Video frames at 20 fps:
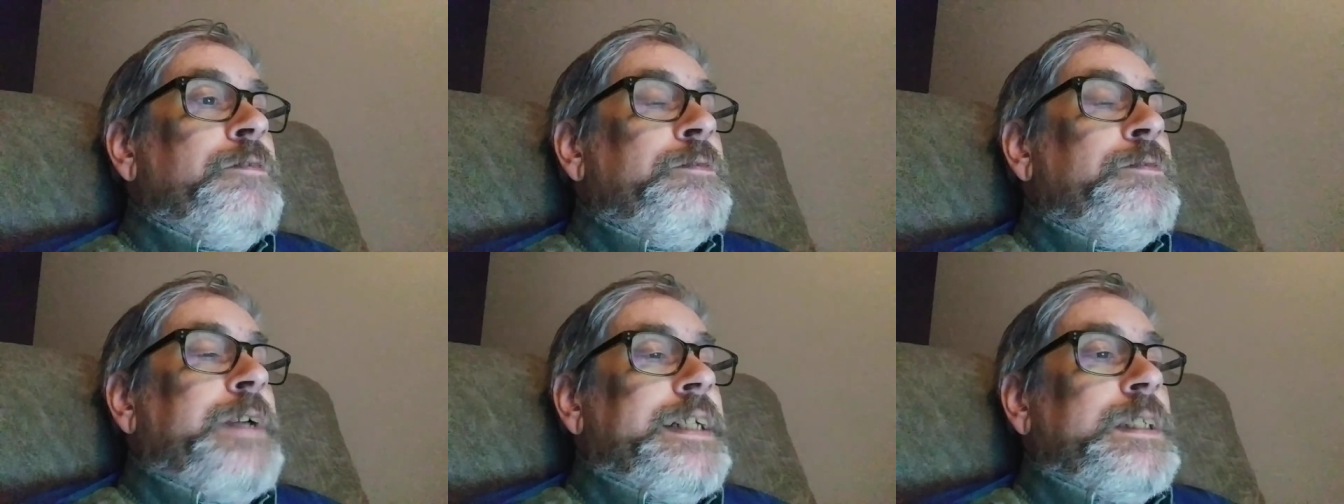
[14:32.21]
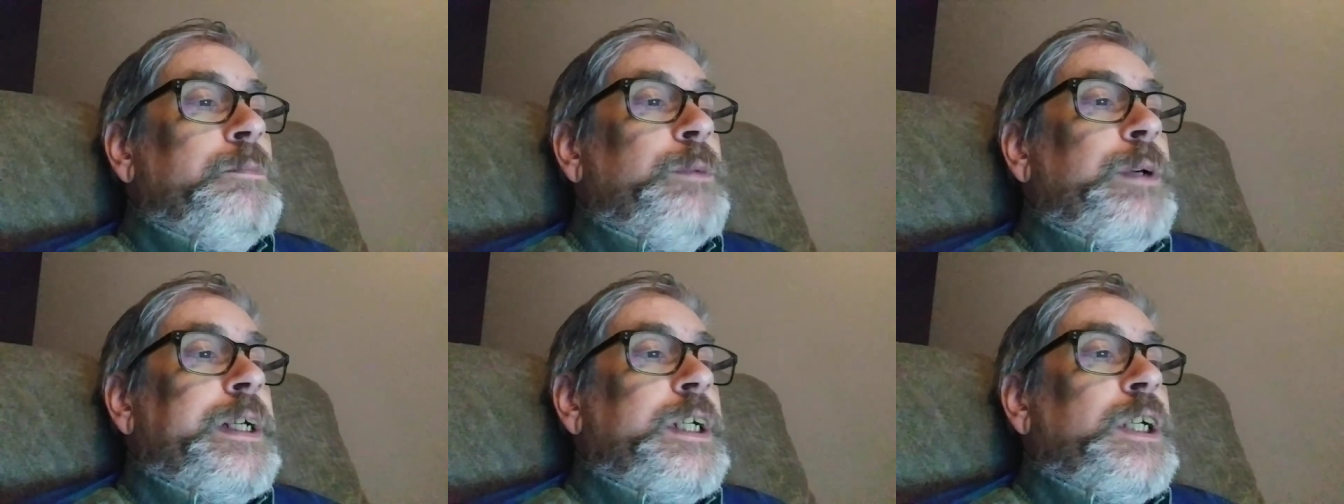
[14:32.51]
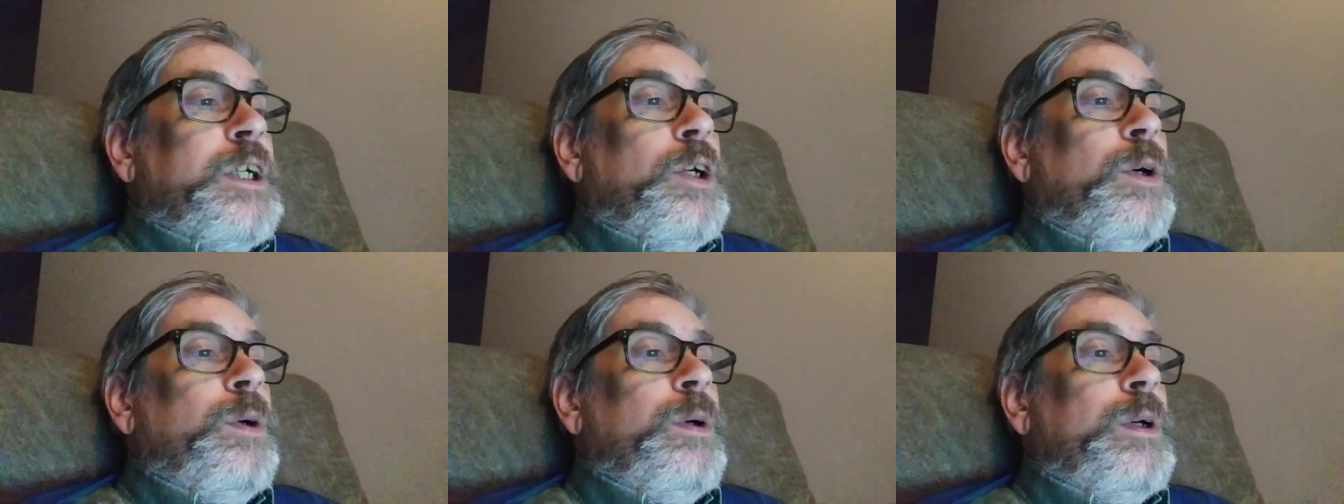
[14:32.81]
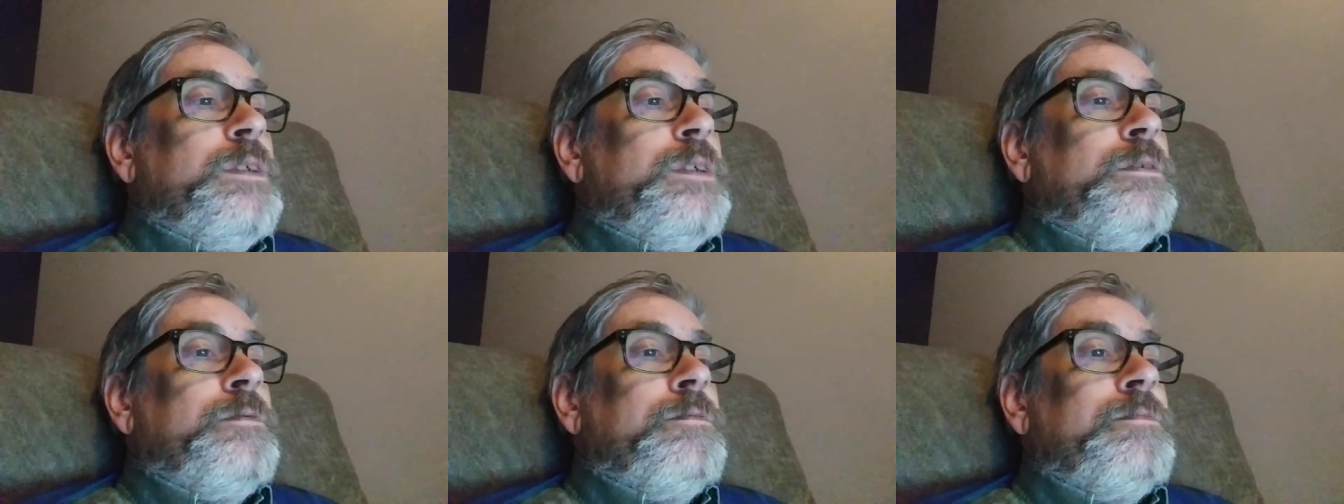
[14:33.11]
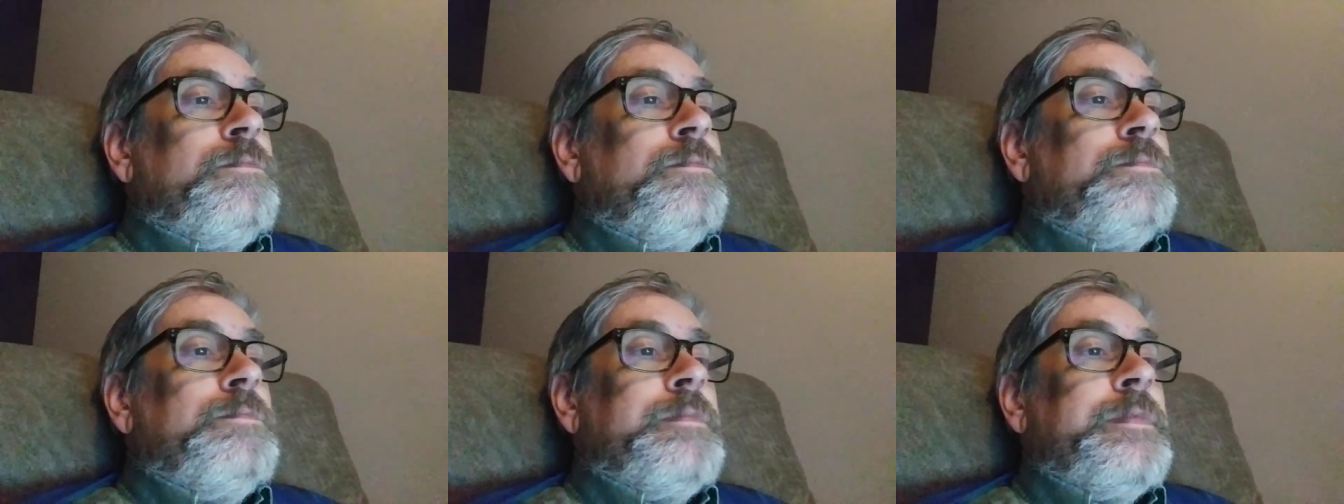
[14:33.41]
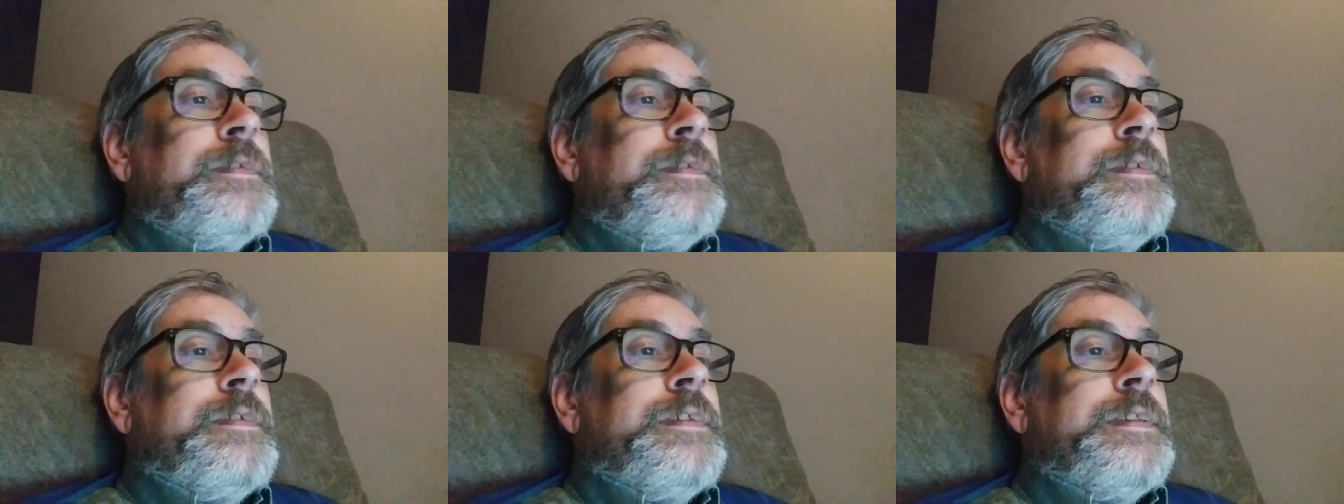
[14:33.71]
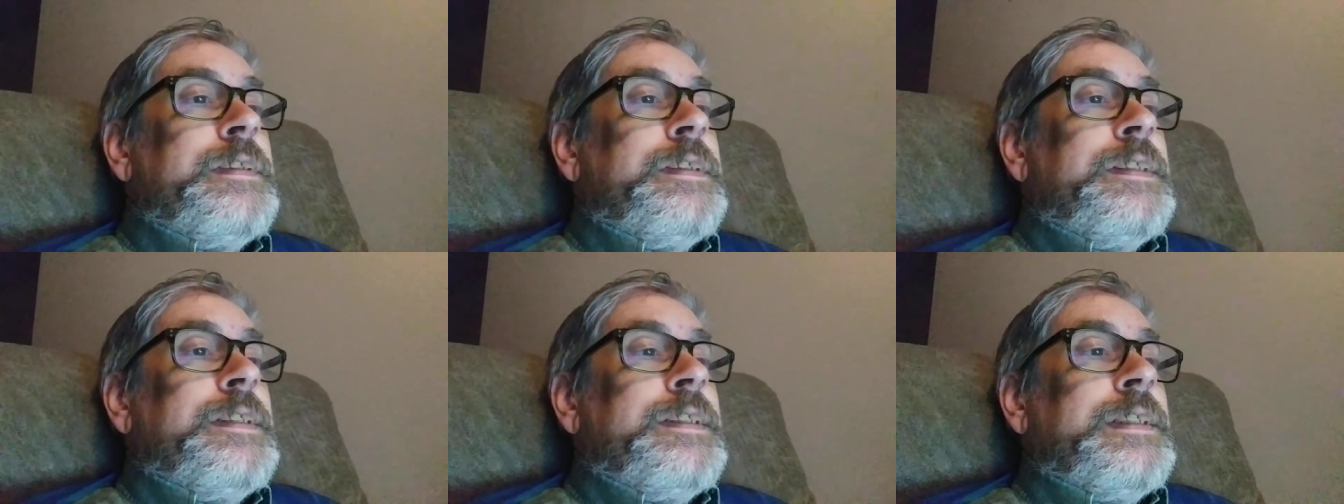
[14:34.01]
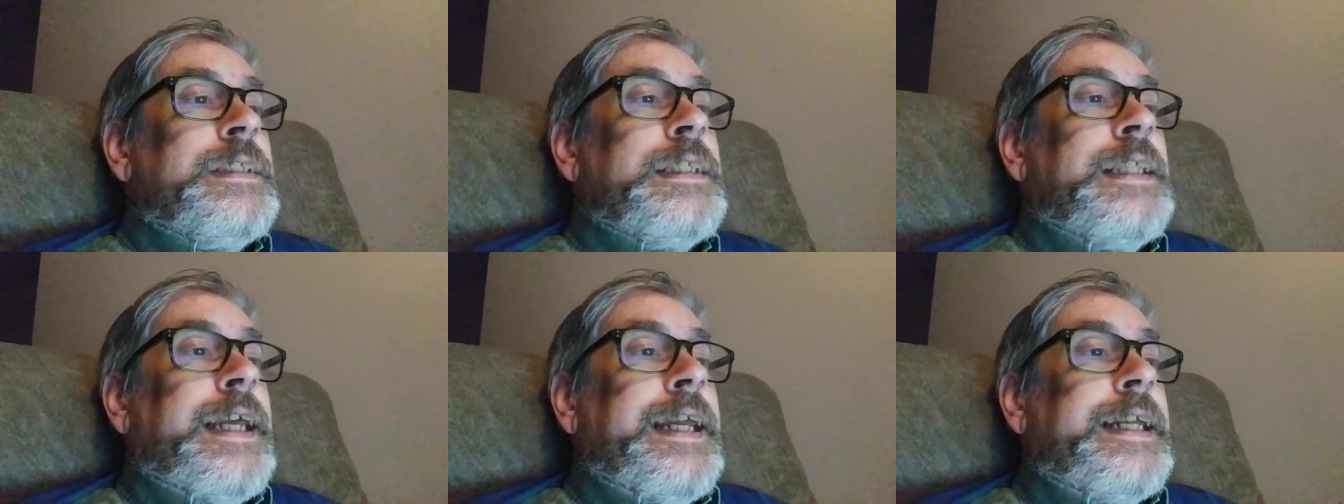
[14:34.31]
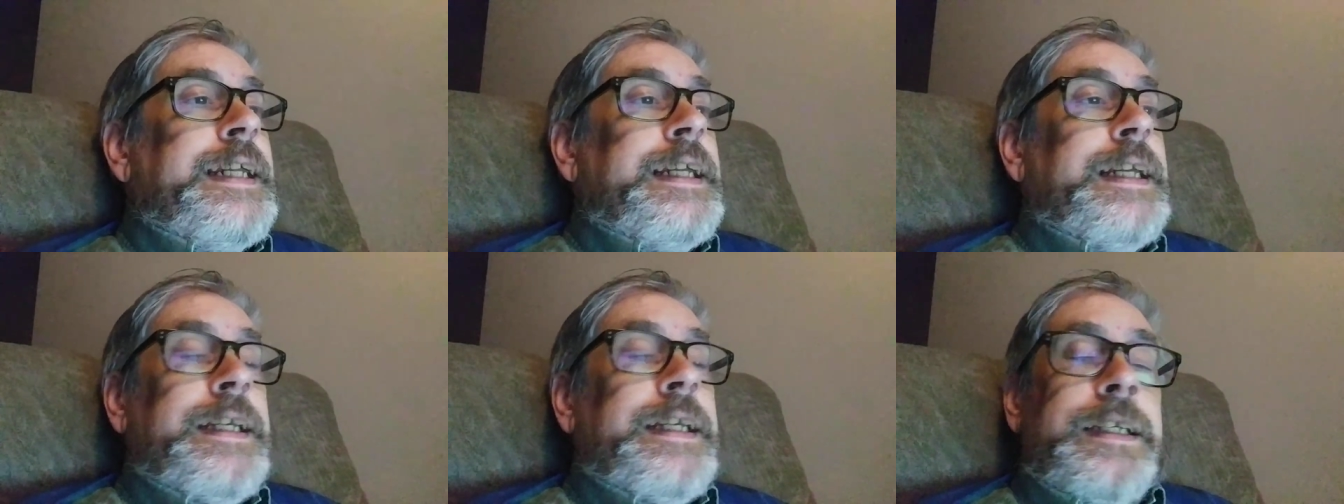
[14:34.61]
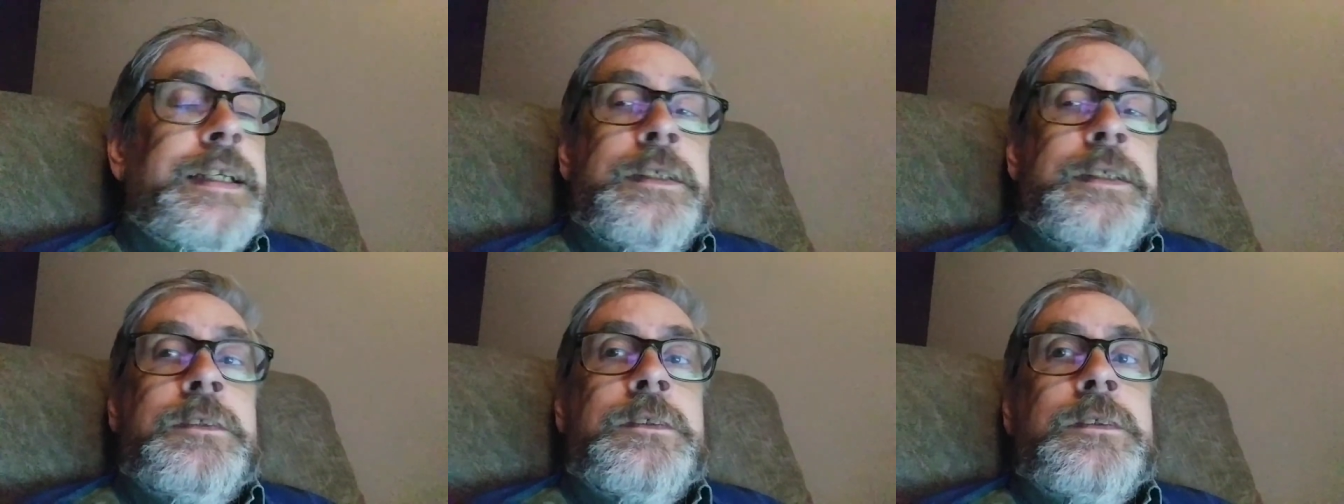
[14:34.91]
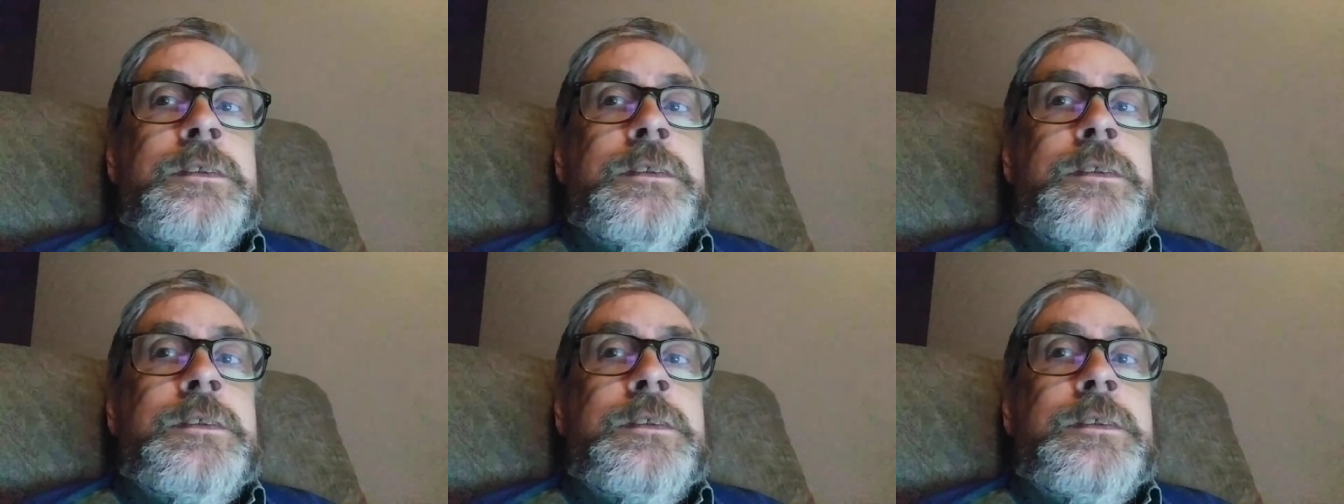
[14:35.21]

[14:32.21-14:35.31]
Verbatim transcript: got some Rekua, like uh,